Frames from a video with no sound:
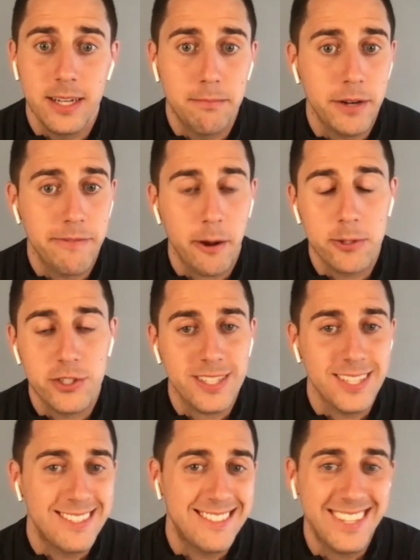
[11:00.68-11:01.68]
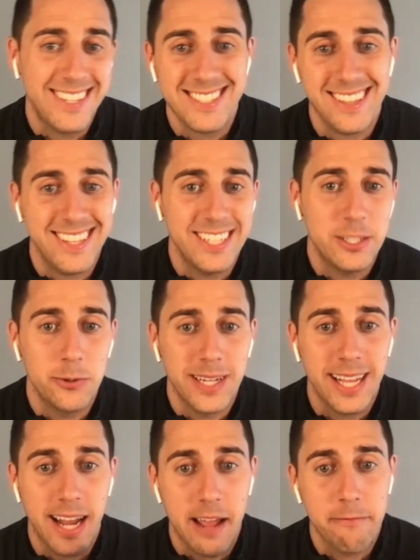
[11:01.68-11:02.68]
But if I was just consistently
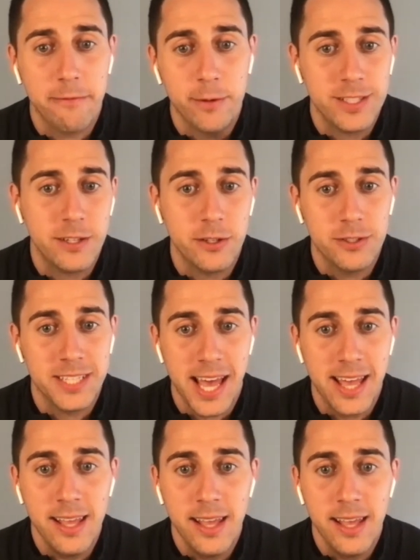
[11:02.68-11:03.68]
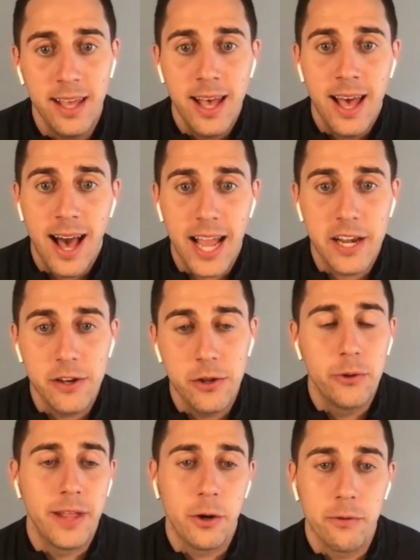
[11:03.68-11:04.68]
doing it every single day, I
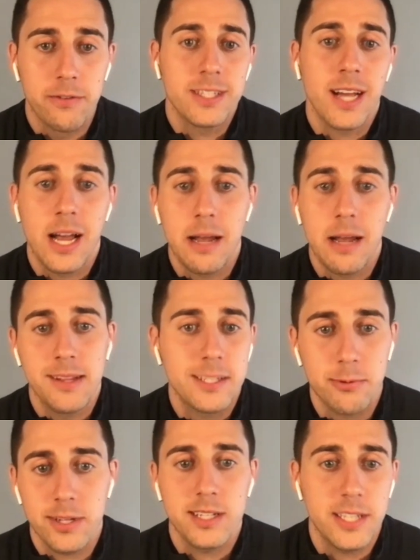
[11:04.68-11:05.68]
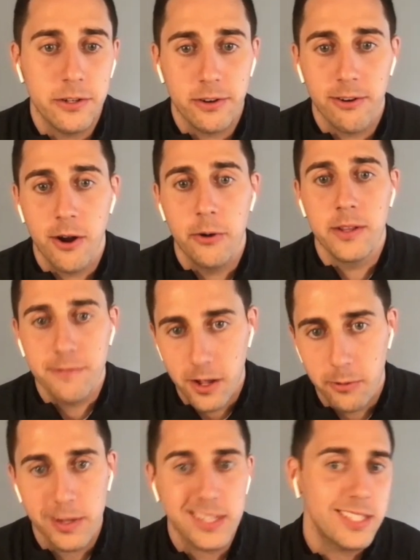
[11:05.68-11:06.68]
knew that over time the list would continue to grow and the following
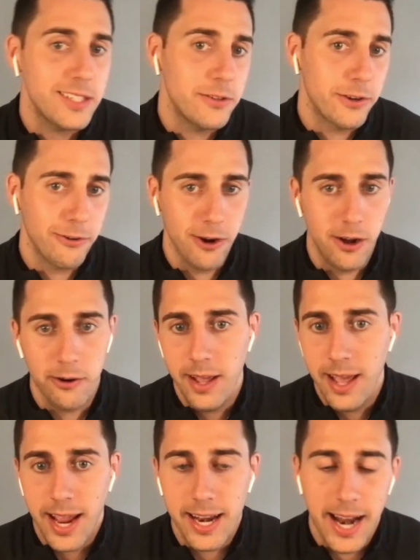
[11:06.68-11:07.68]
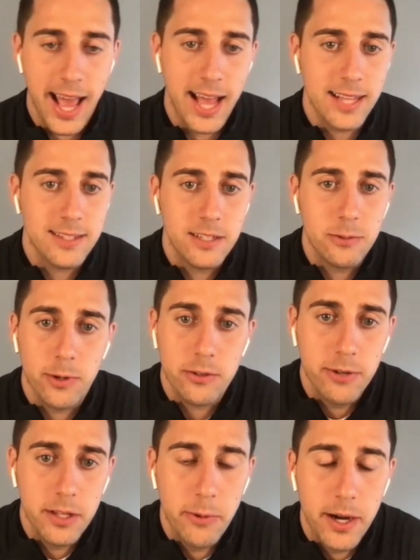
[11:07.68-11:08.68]
would continue to grow. And it has, and it's
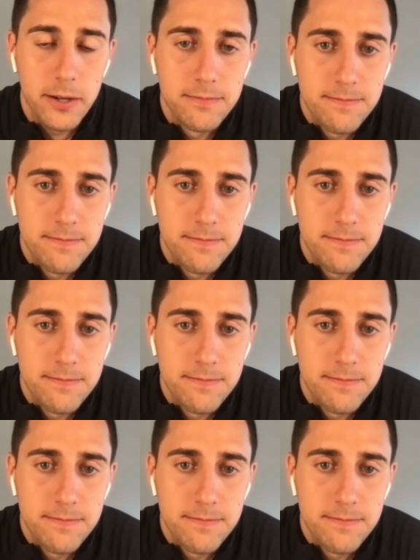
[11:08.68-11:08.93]
worked really well.